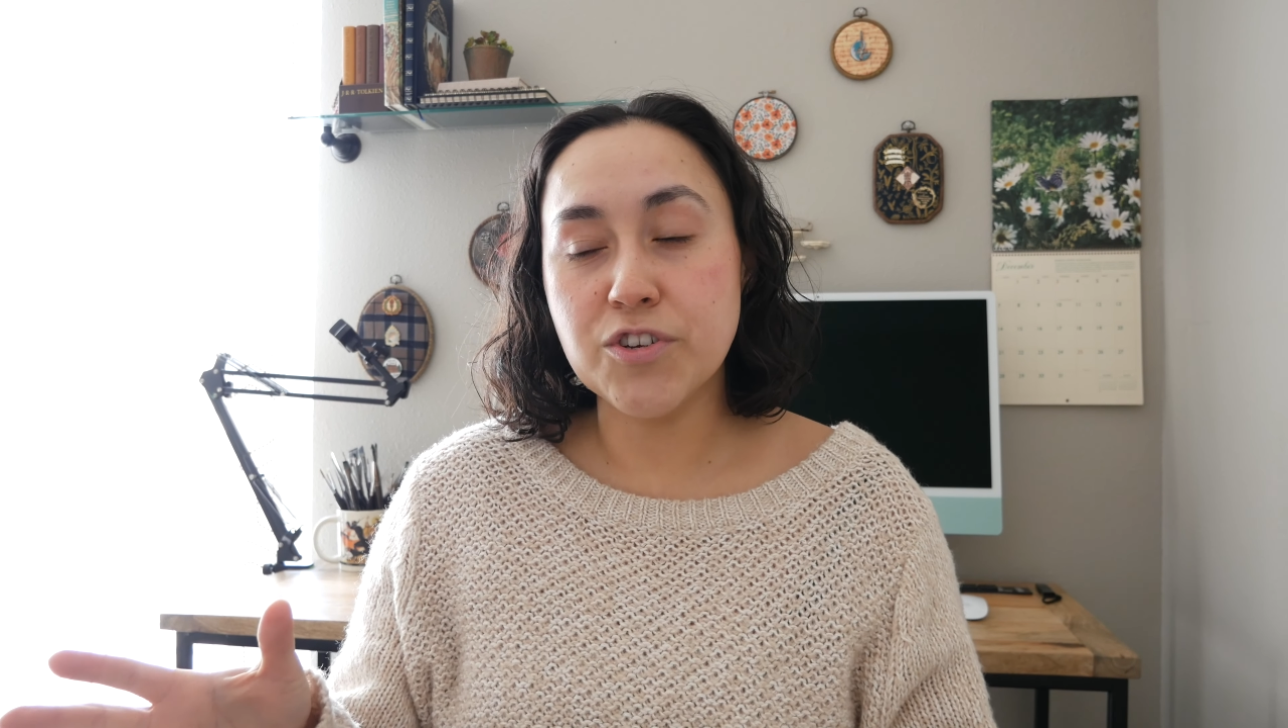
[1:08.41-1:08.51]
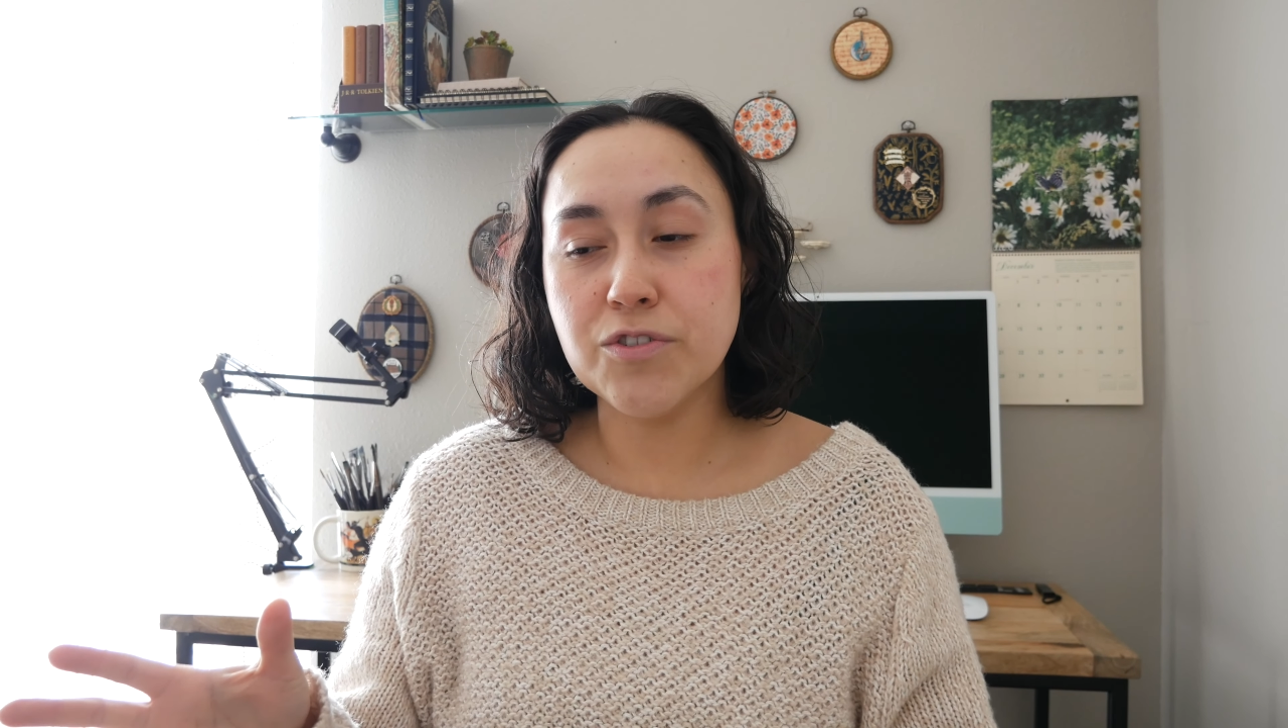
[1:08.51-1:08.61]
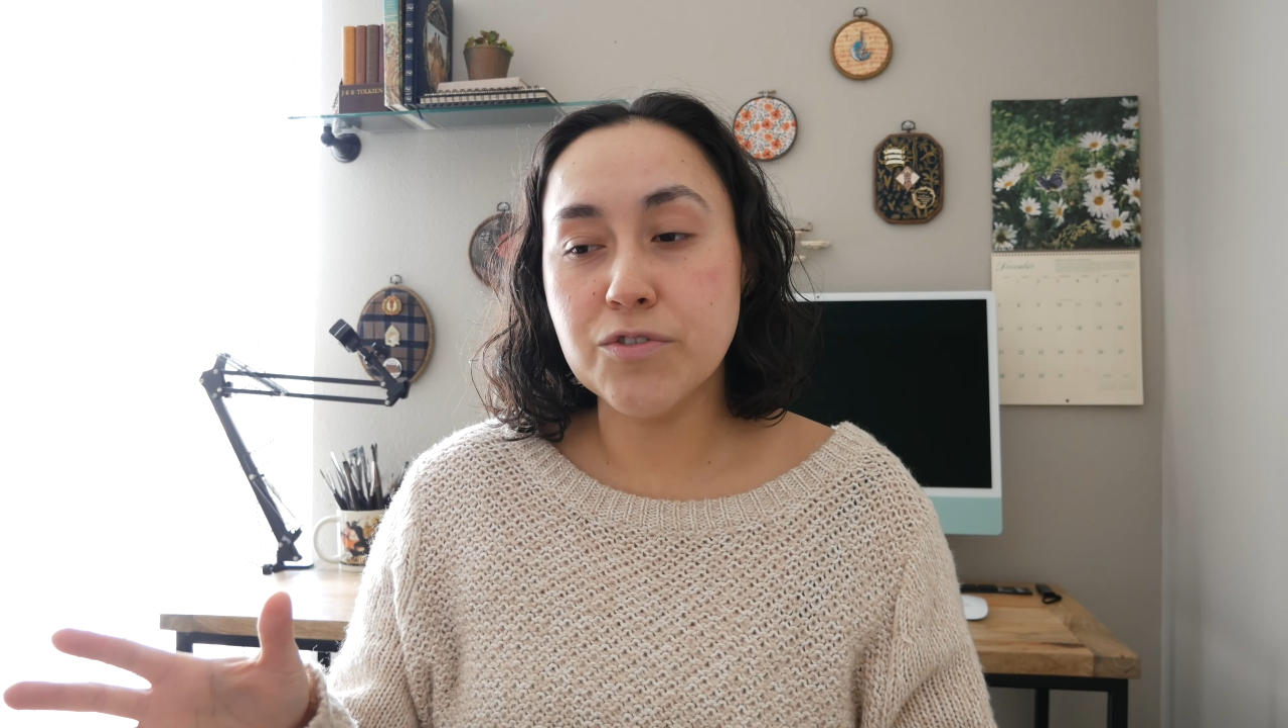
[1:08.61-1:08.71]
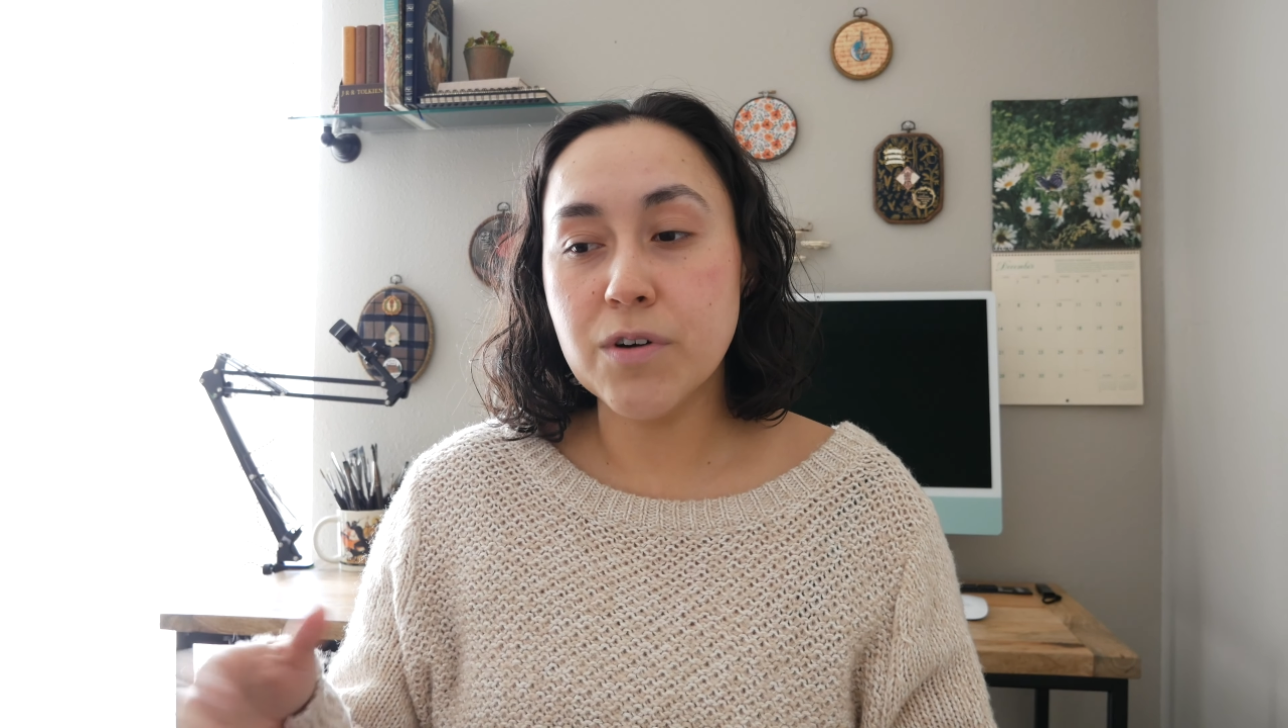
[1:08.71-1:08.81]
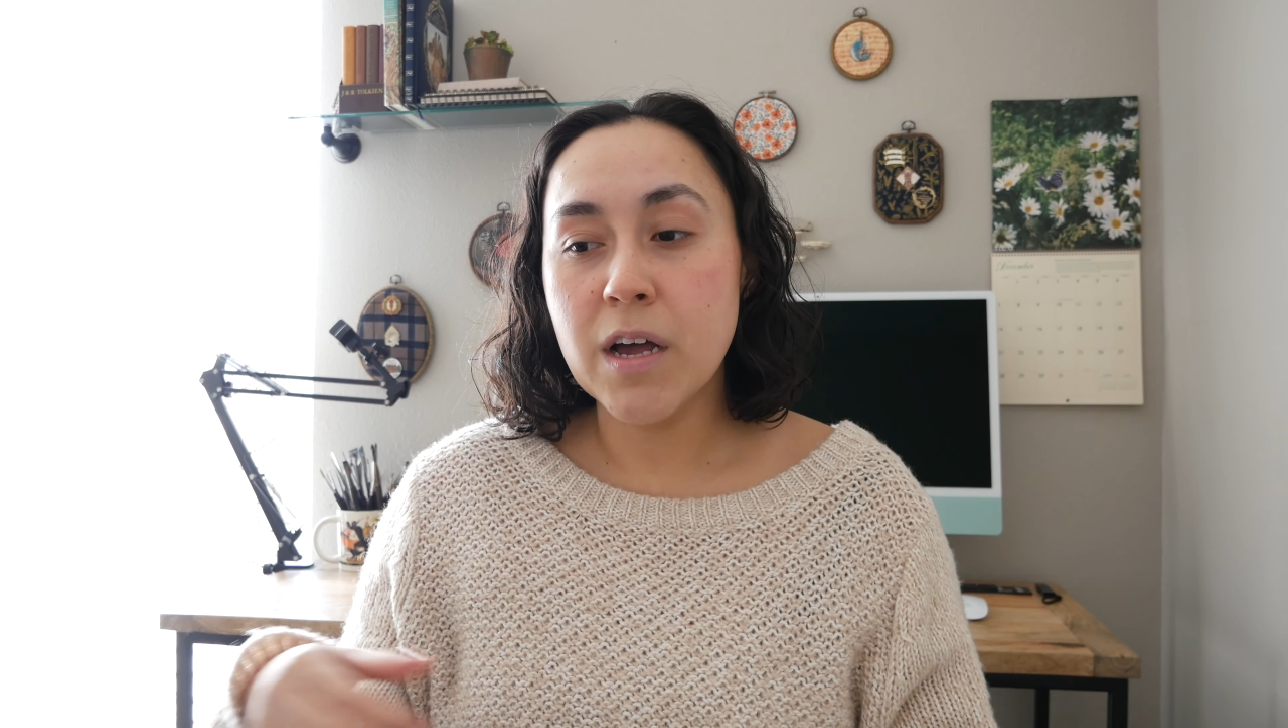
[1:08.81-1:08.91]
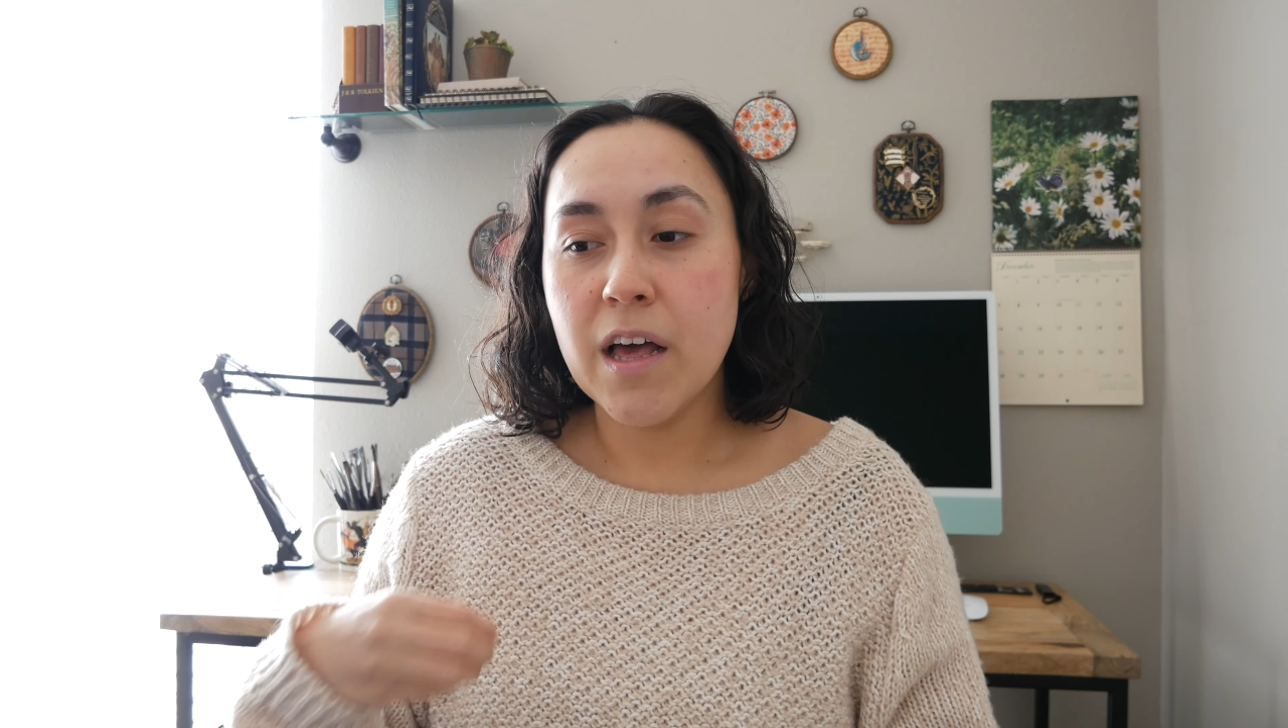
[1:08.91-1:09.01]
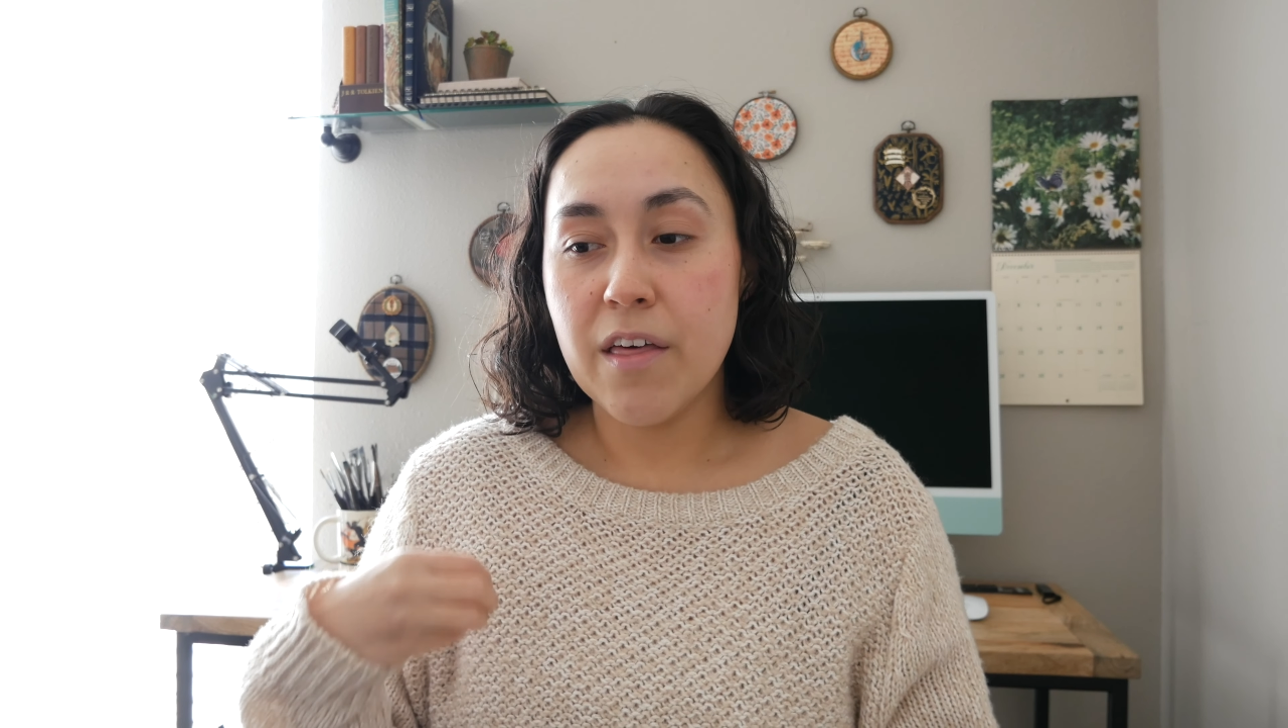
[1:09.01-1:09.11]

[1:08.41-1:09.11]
to.